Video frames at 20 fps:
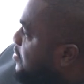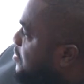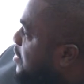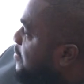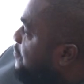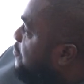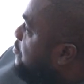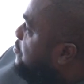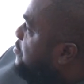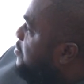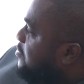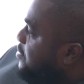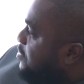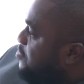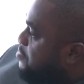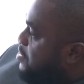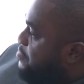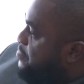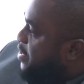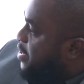are a few things
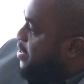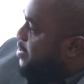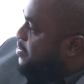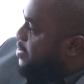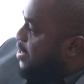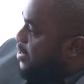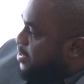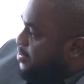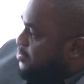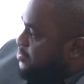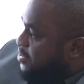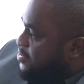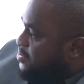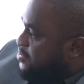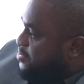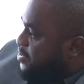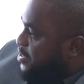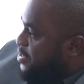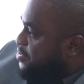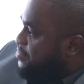that maybe I can
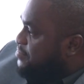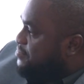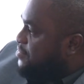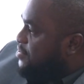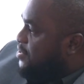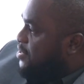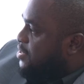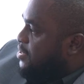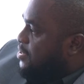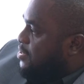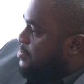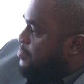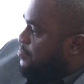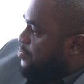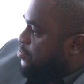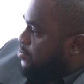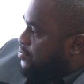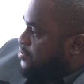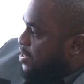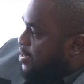just say,
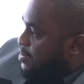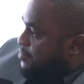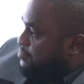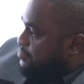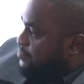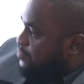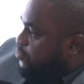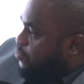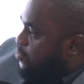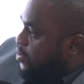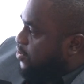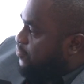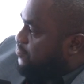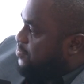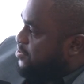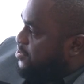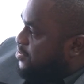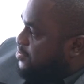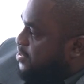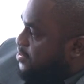because one of
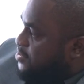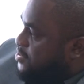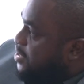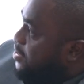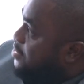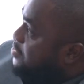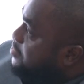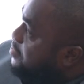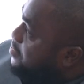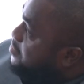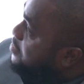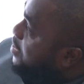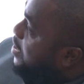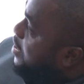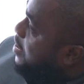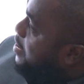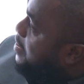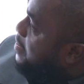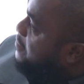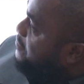the things that
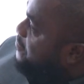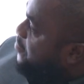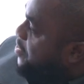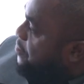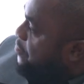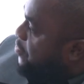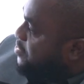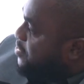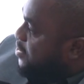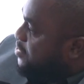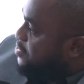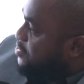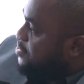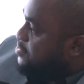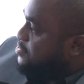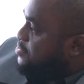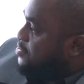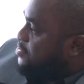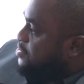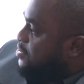are very important
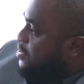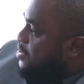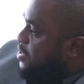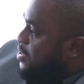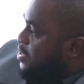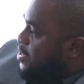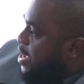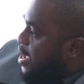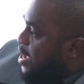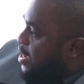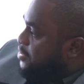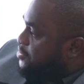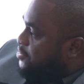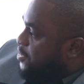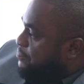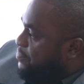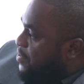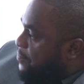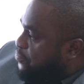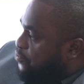is
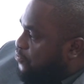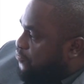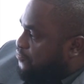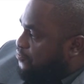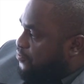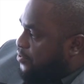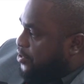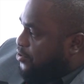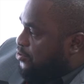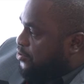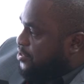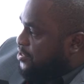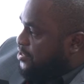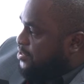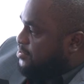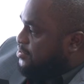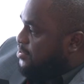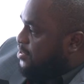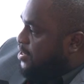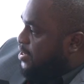tamper-proof
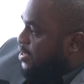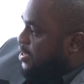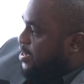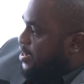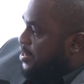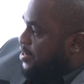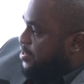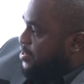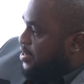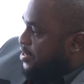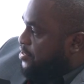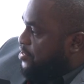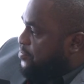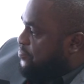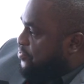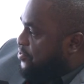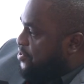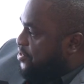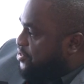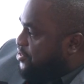recording and
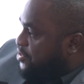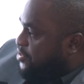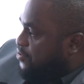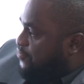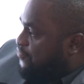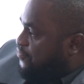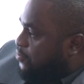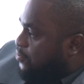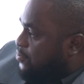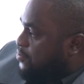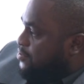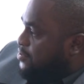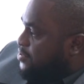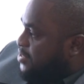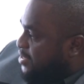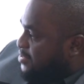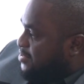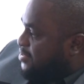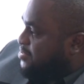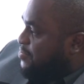non-repudiation of all
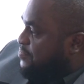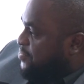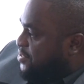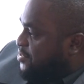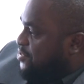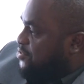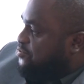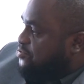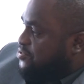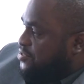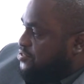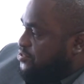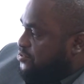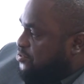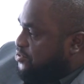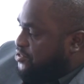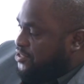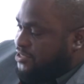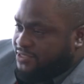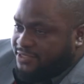data submitted to the
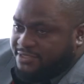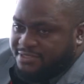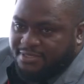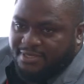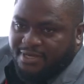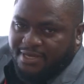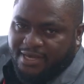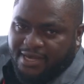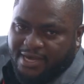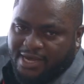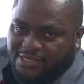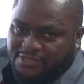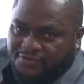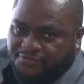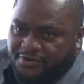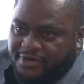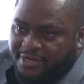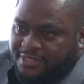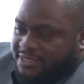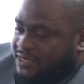solutions. As I've
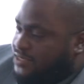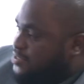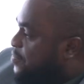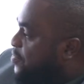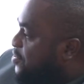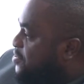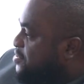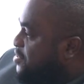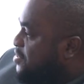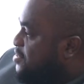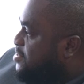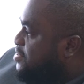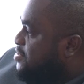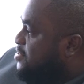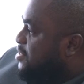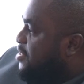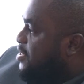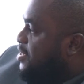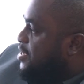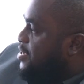already said about
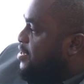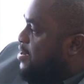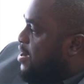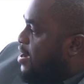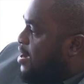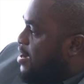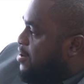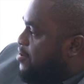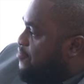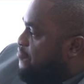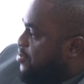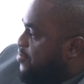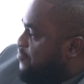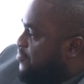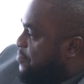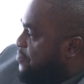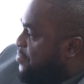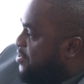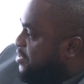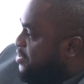this,
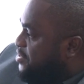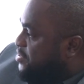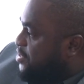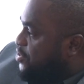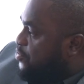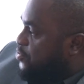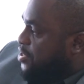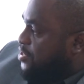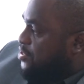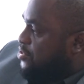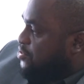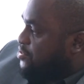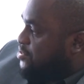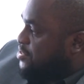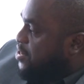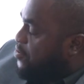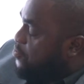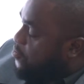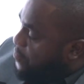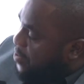verifiability, you can just
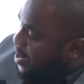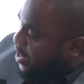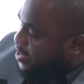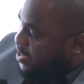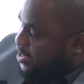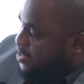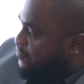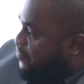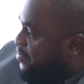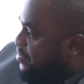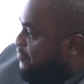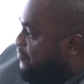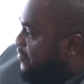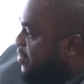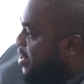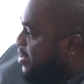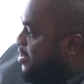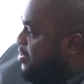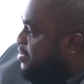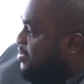go back and
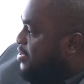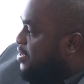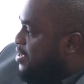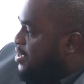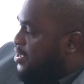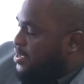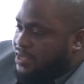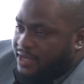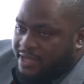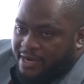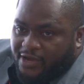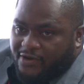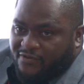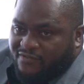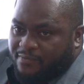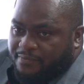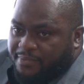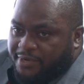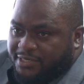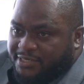verify the
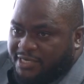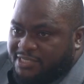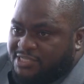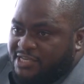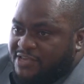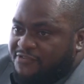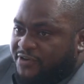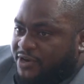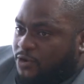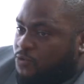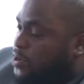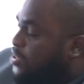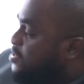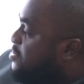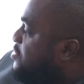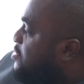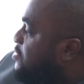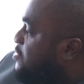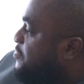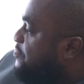capabilities, even
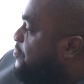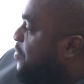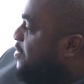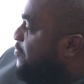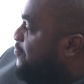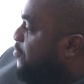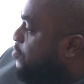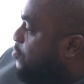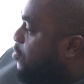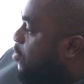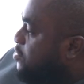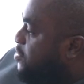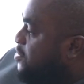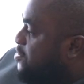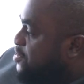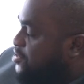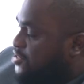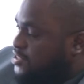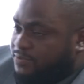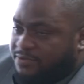once the platform or the
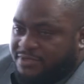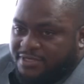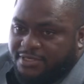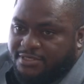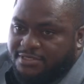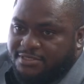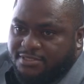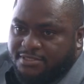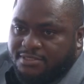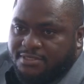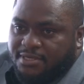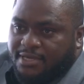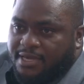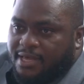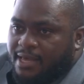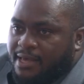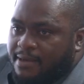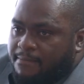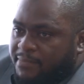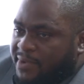system is
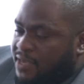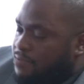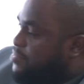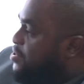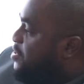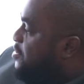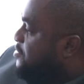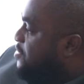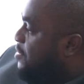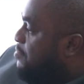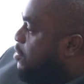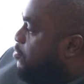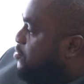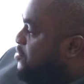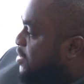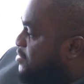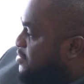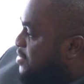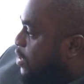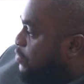maybe somehow
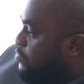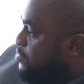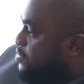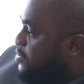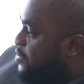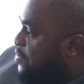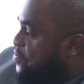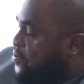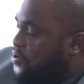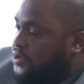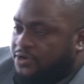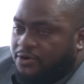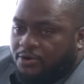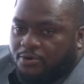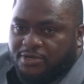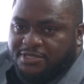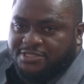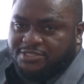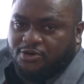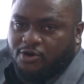shut down, you can
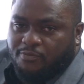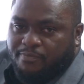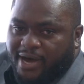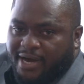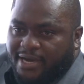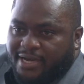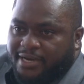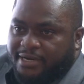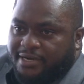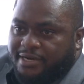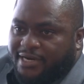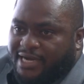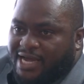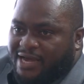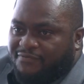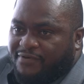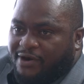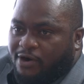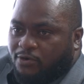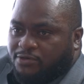always go back and
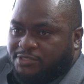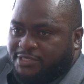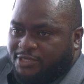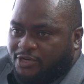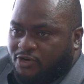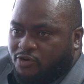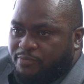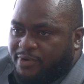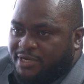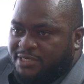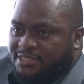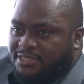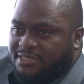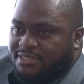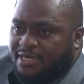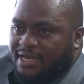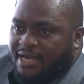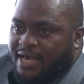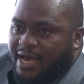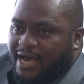recover all the documents
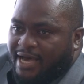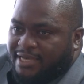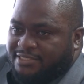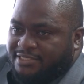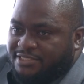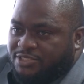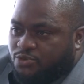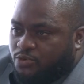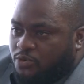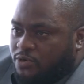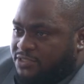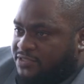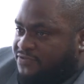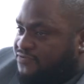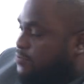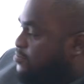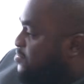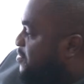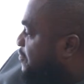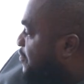as it was
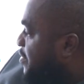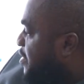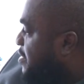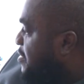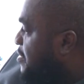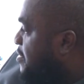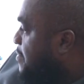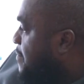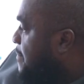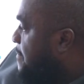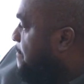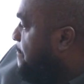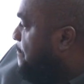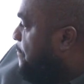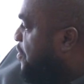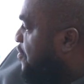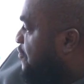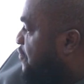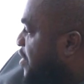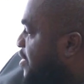from the very
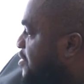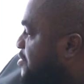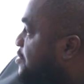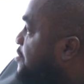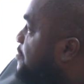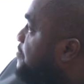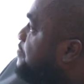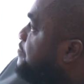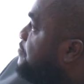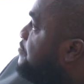previous.